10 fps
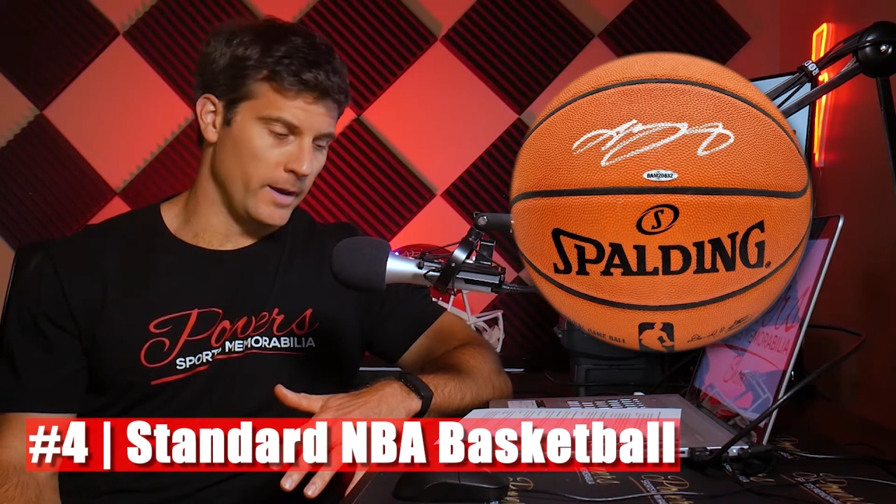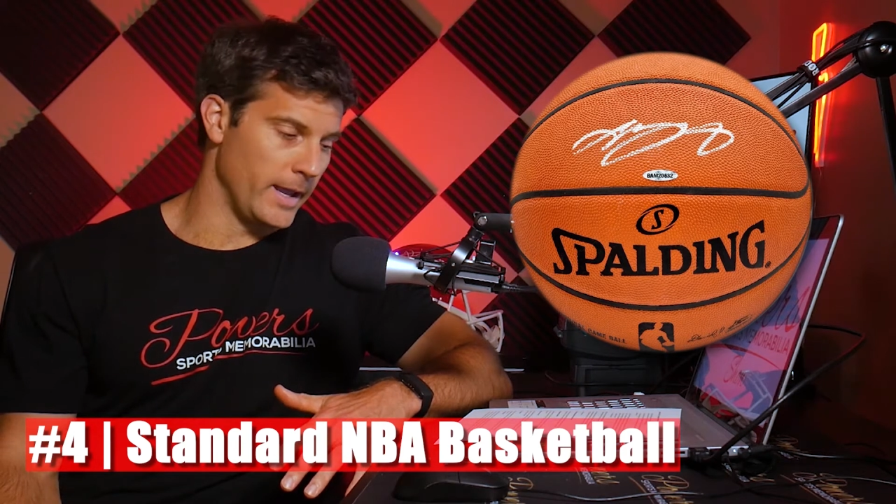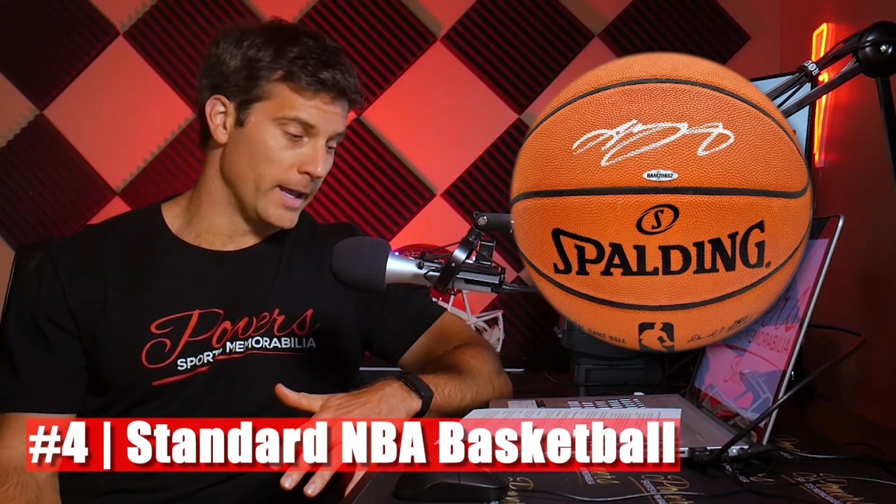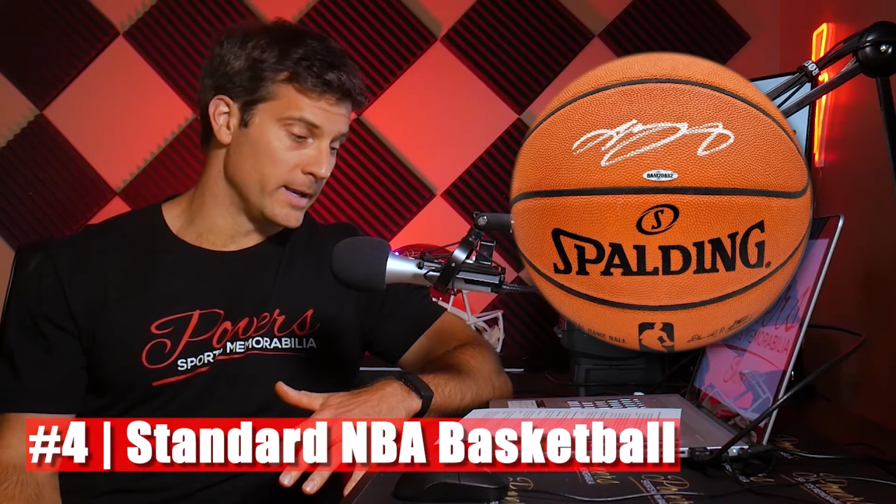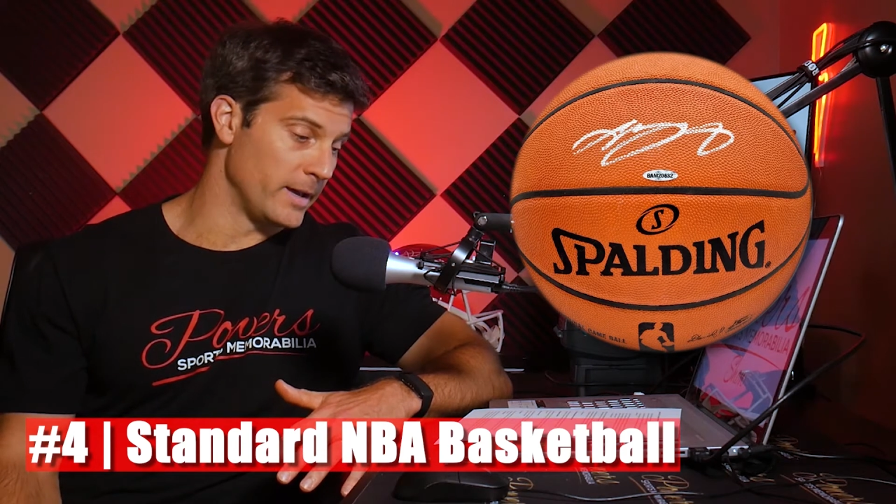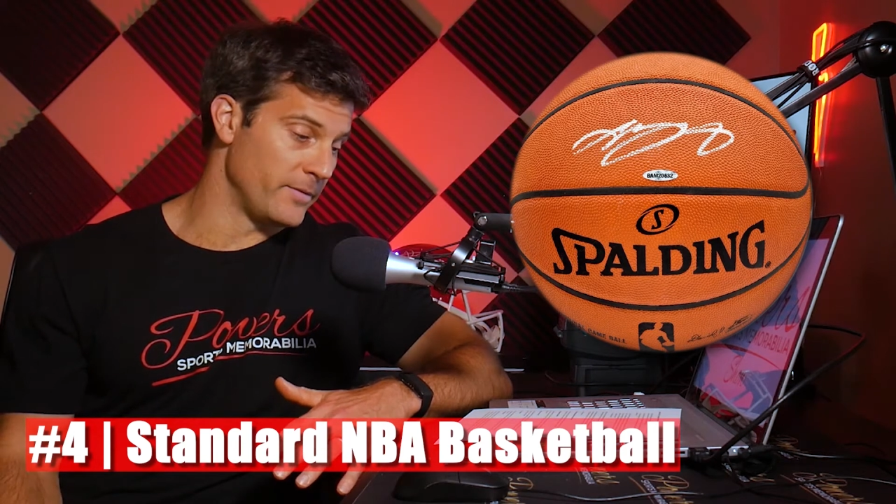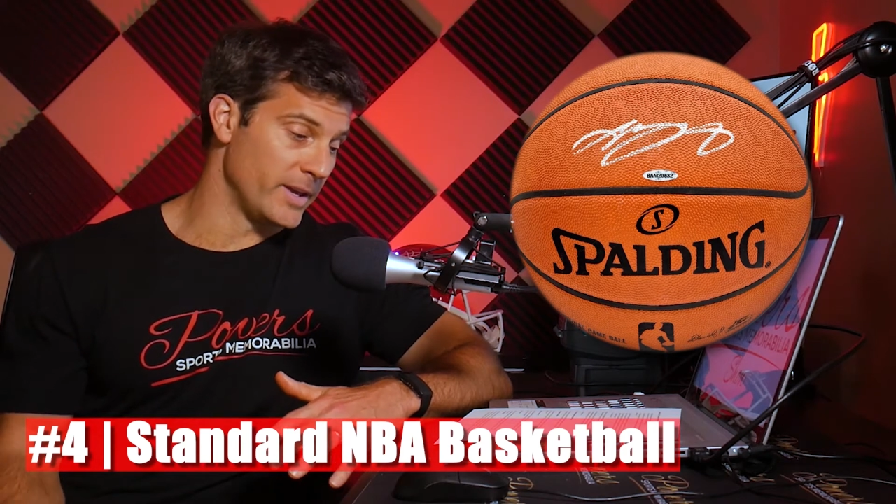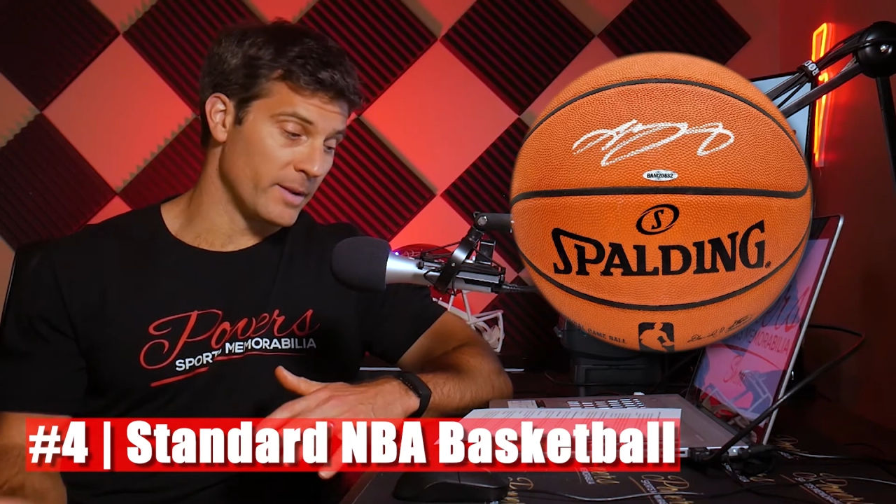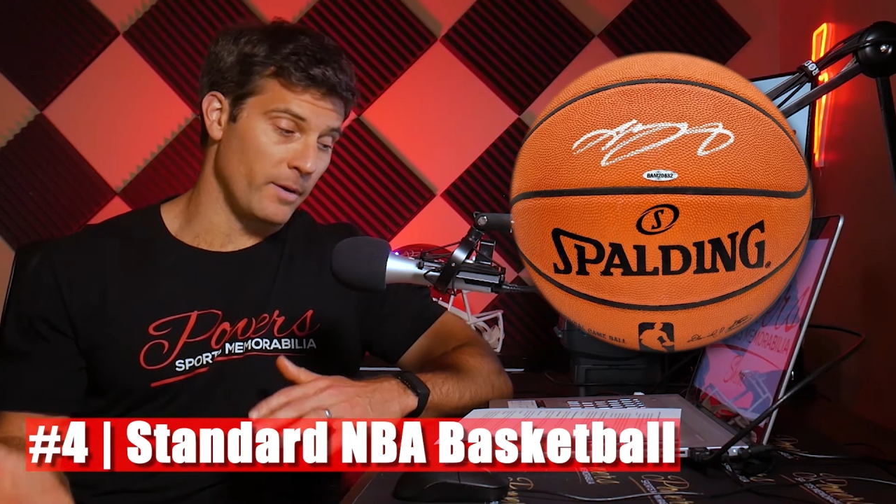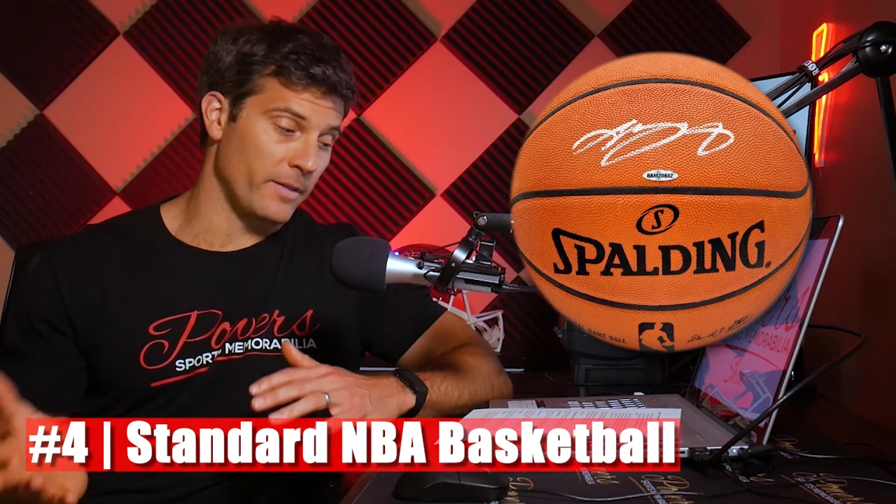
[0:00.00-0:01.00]
And if you
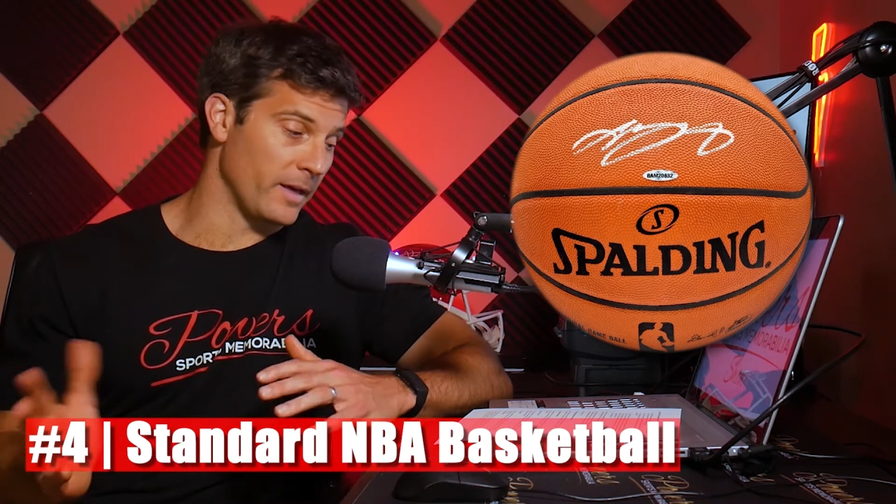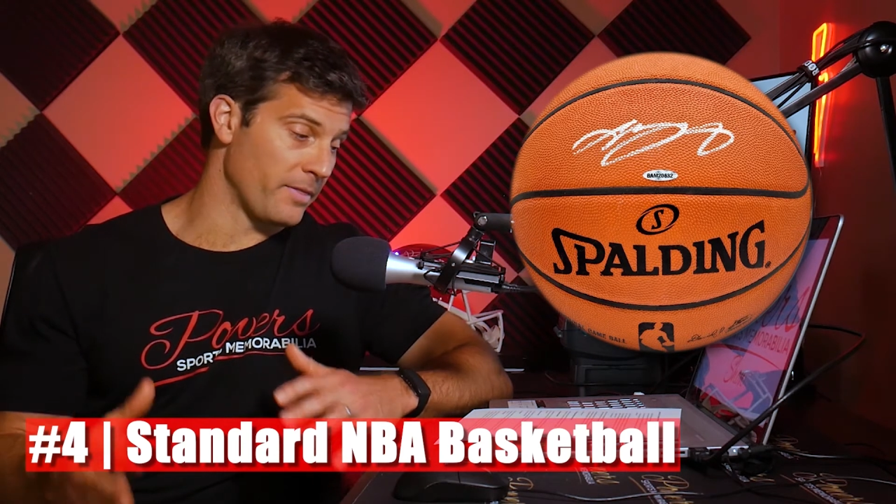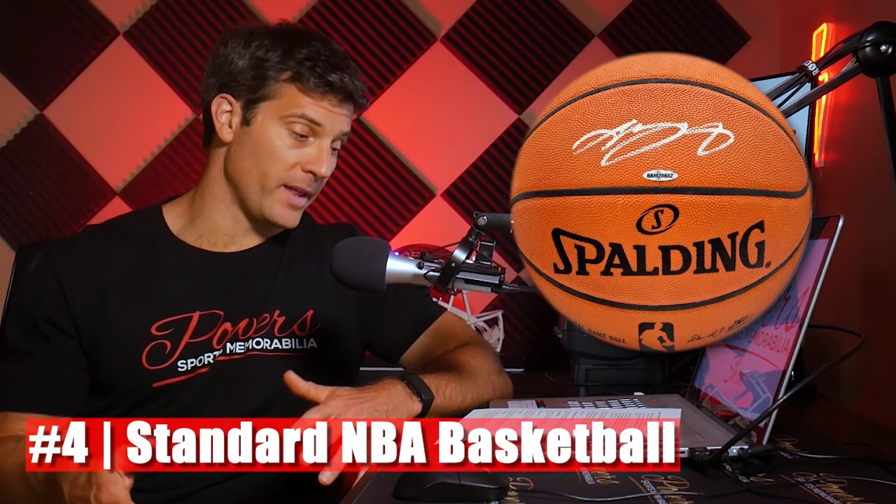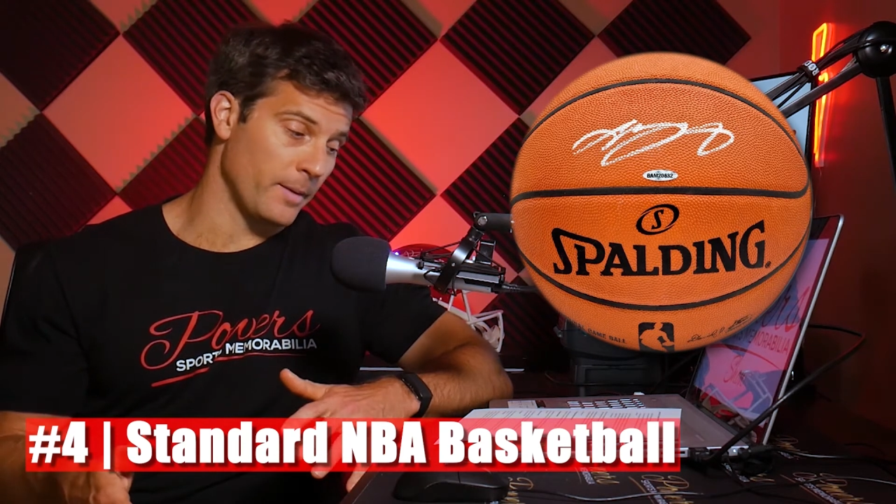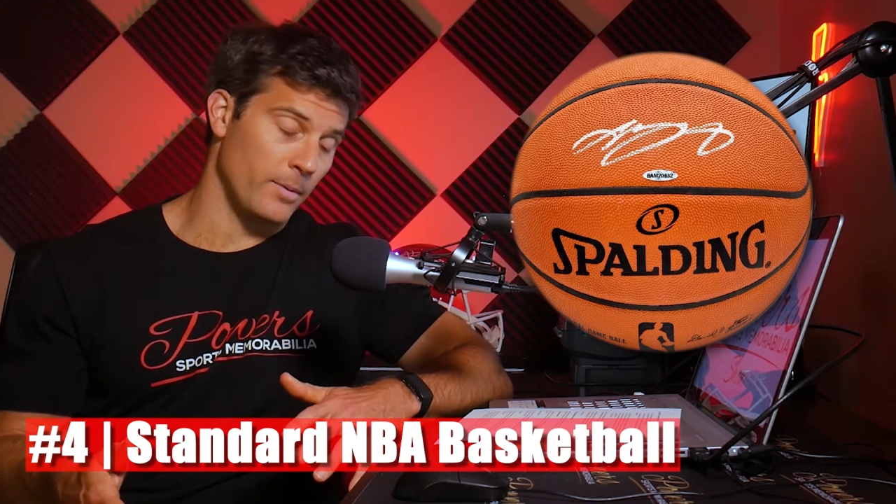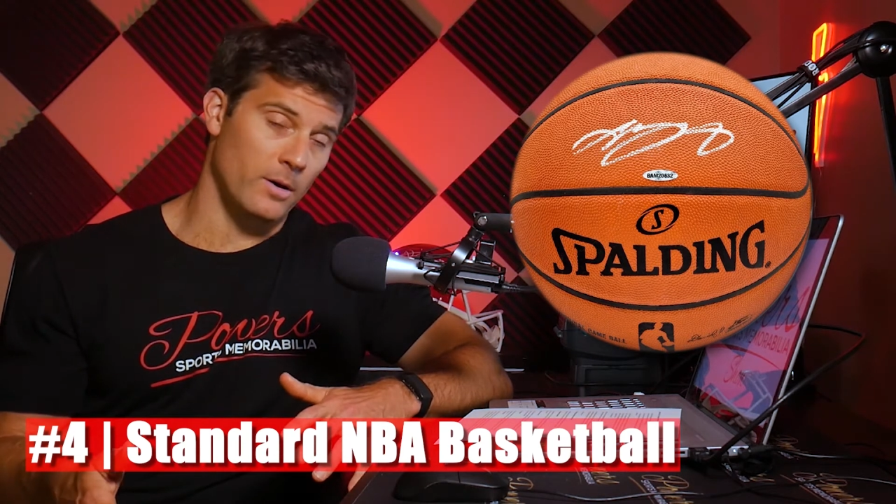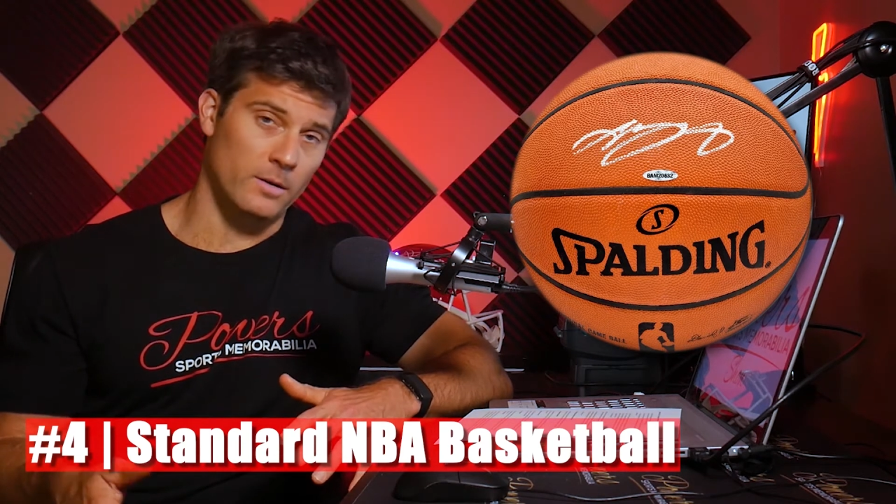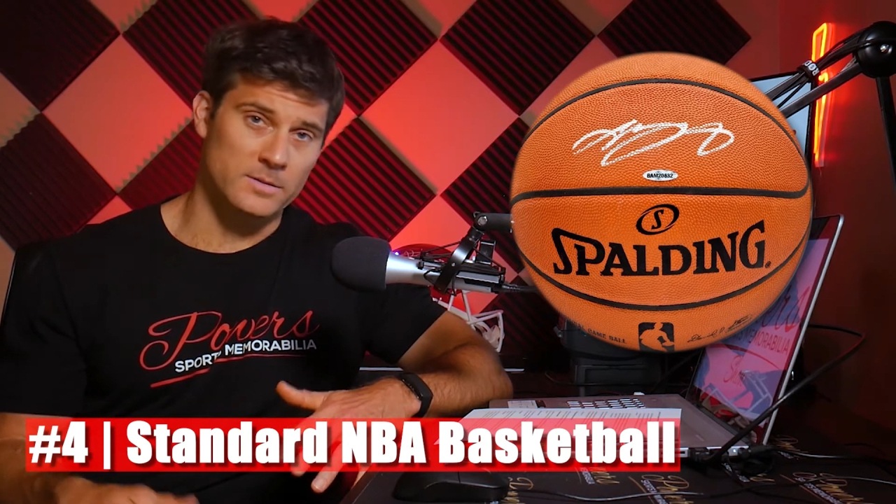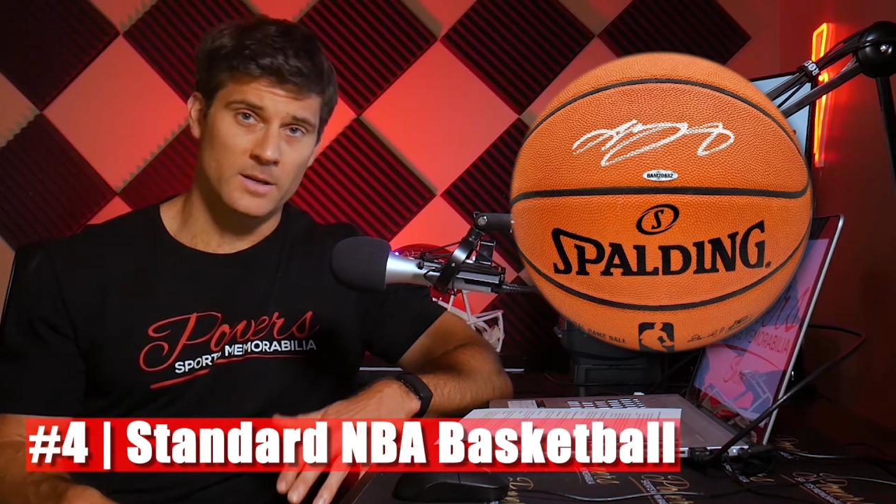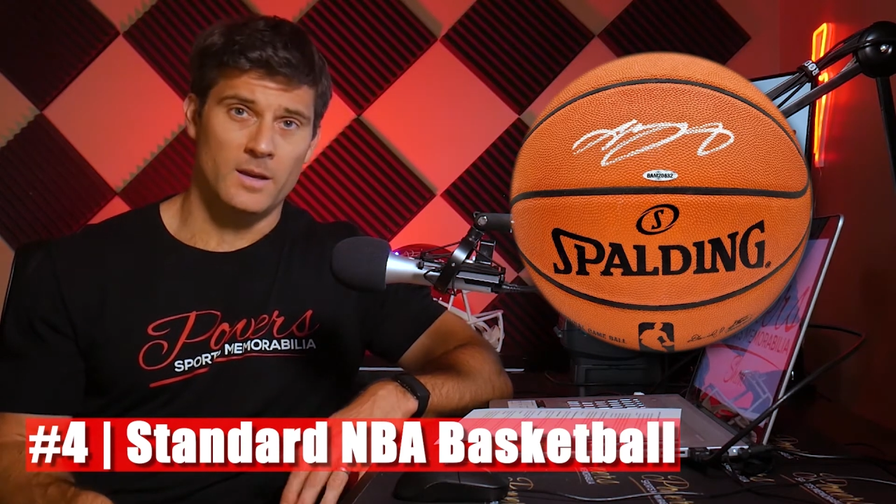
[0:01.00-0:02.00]
get them on the authentic
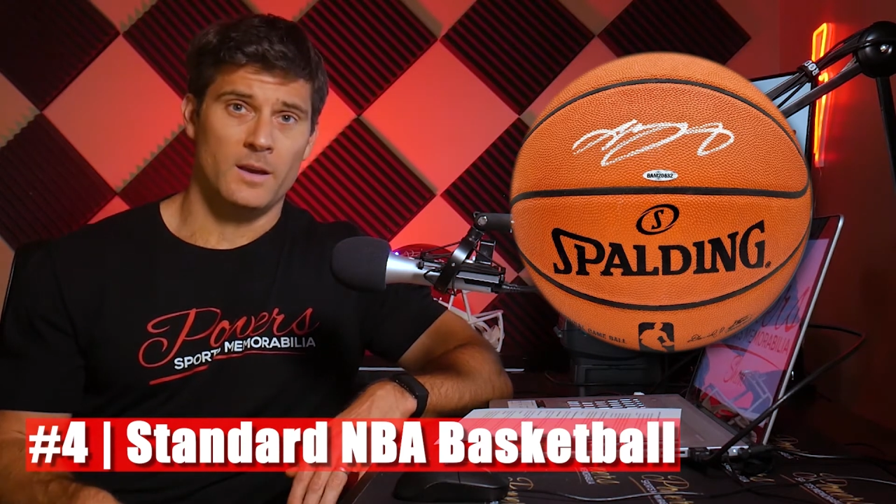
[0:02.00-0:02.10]
balls,